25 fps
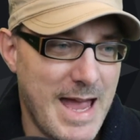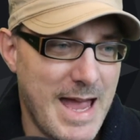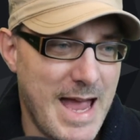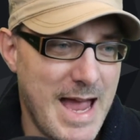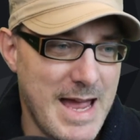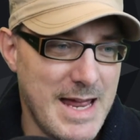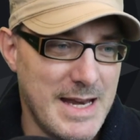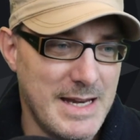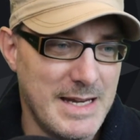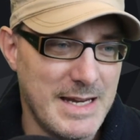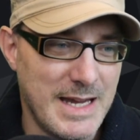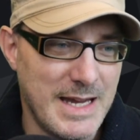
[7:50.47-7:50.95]

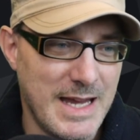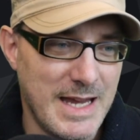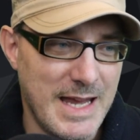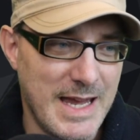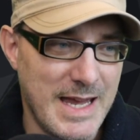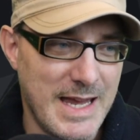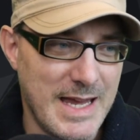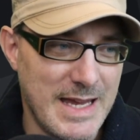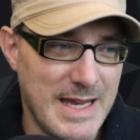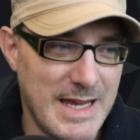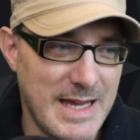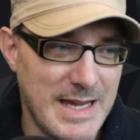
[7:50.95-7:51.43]
and
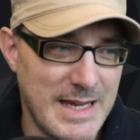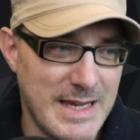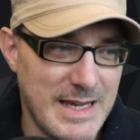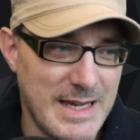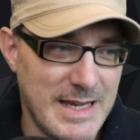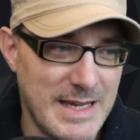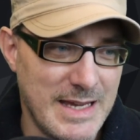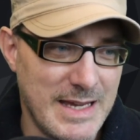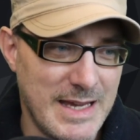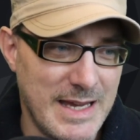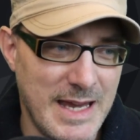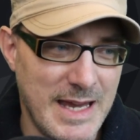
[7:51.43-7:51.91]

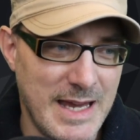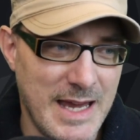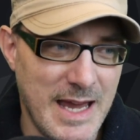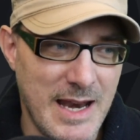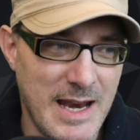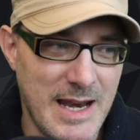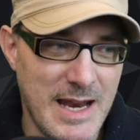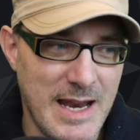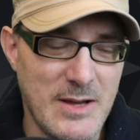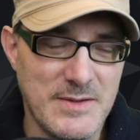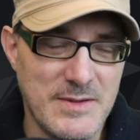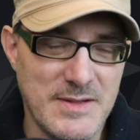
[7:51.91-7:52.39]
it
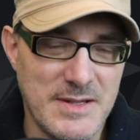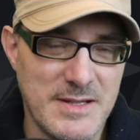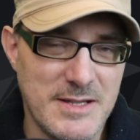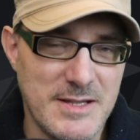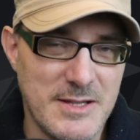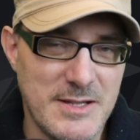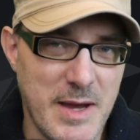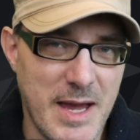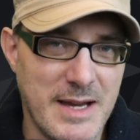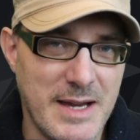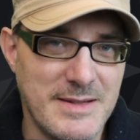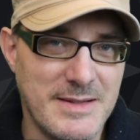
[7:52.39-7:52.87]
allows us
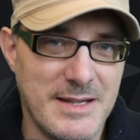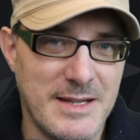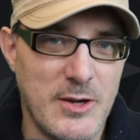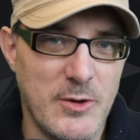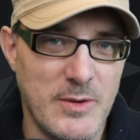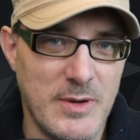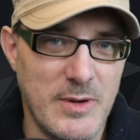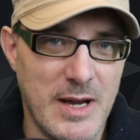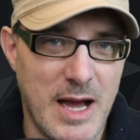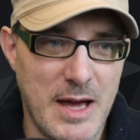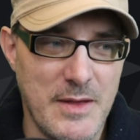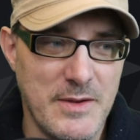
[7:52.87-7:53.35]
to
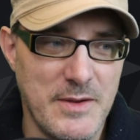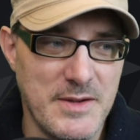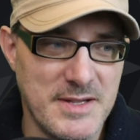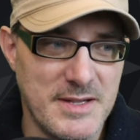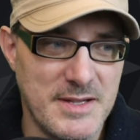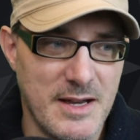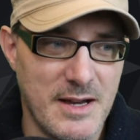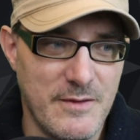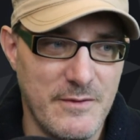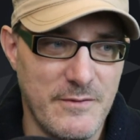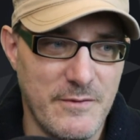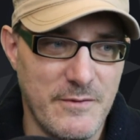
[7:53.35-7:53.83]
execute other
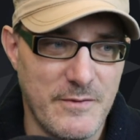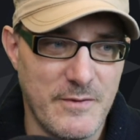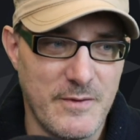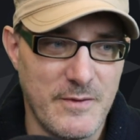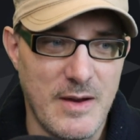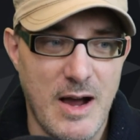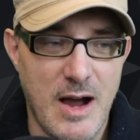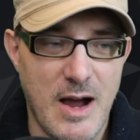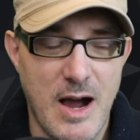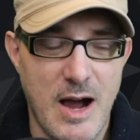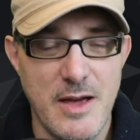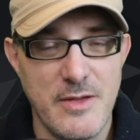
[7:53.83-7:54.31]
stuff
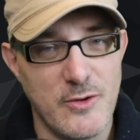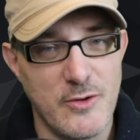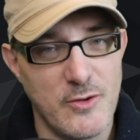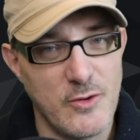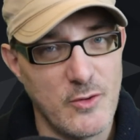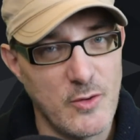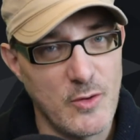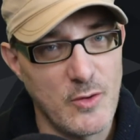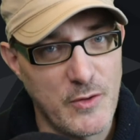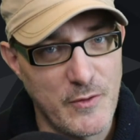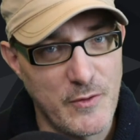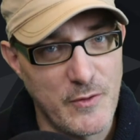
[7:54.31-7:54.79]

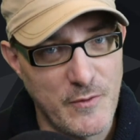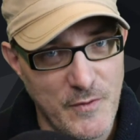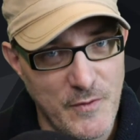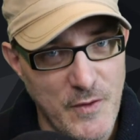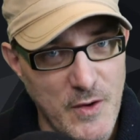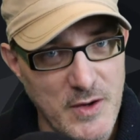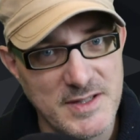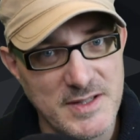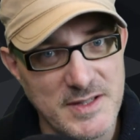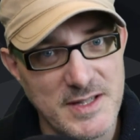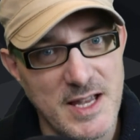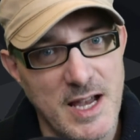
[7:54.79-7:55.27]
either the
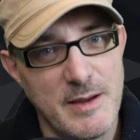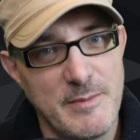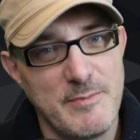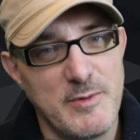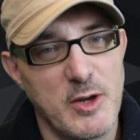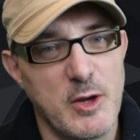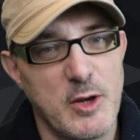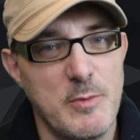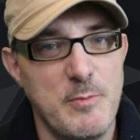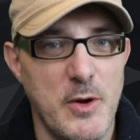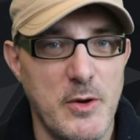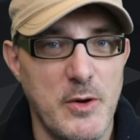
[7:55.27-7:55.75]
first time
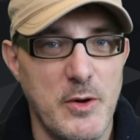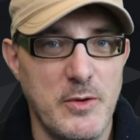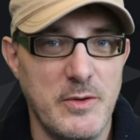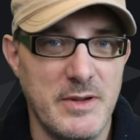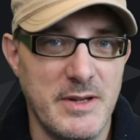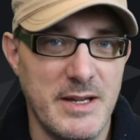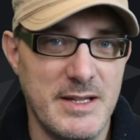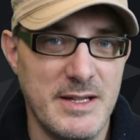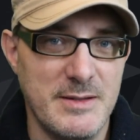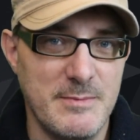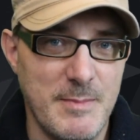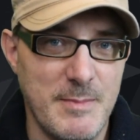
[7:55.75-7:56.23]
the
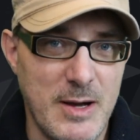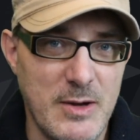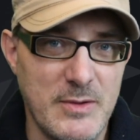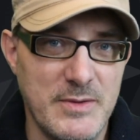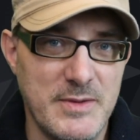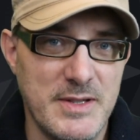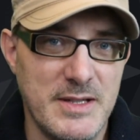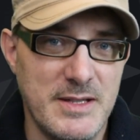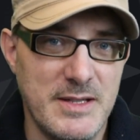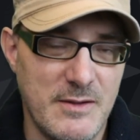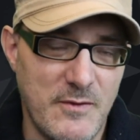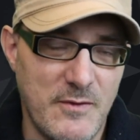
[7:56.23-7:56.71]
component is
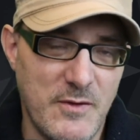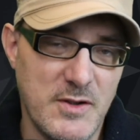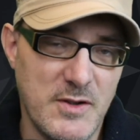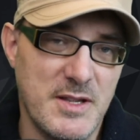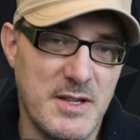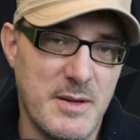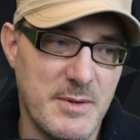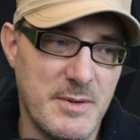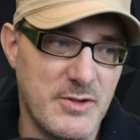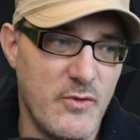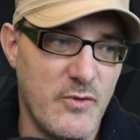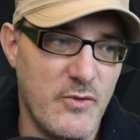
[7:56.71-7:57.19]
mounted, the first
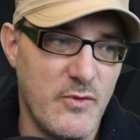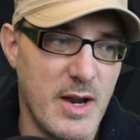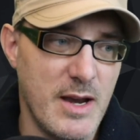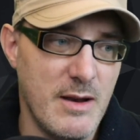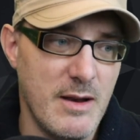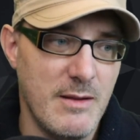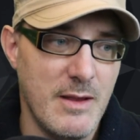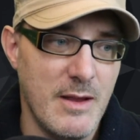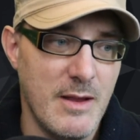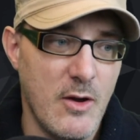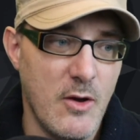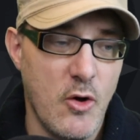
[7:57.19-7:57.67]
time it's
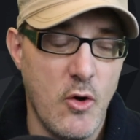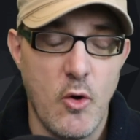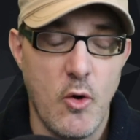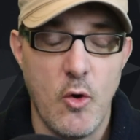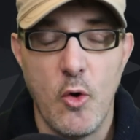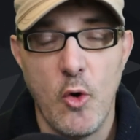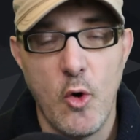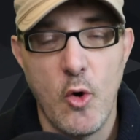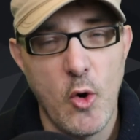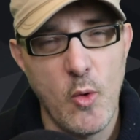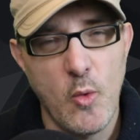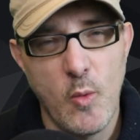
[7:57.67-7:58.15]
run,
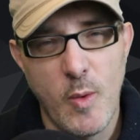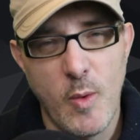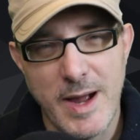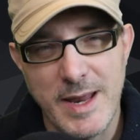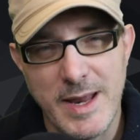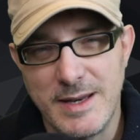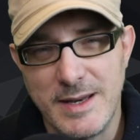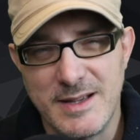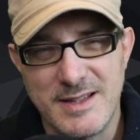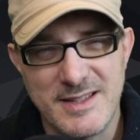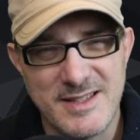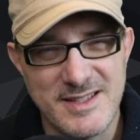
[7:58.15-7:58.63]
or
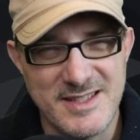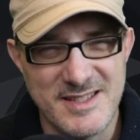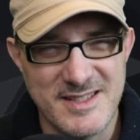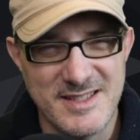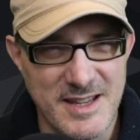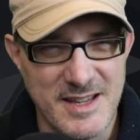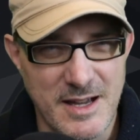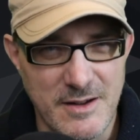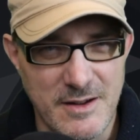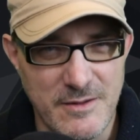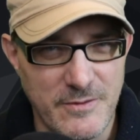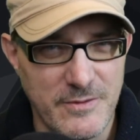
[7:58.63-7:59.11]
when
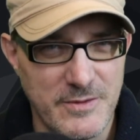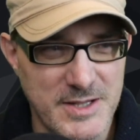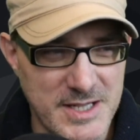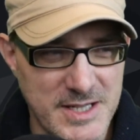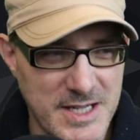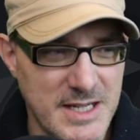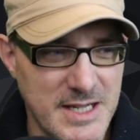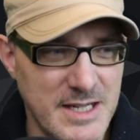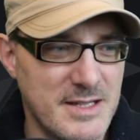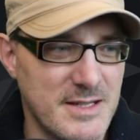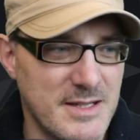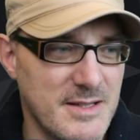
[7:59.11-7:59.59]
stuff
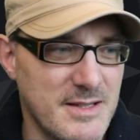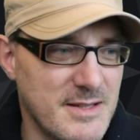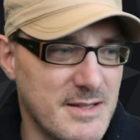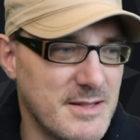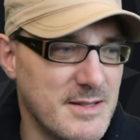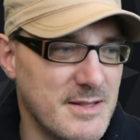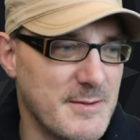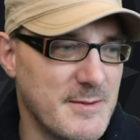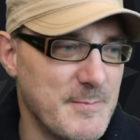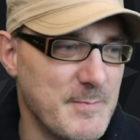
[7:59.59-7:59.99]
changes.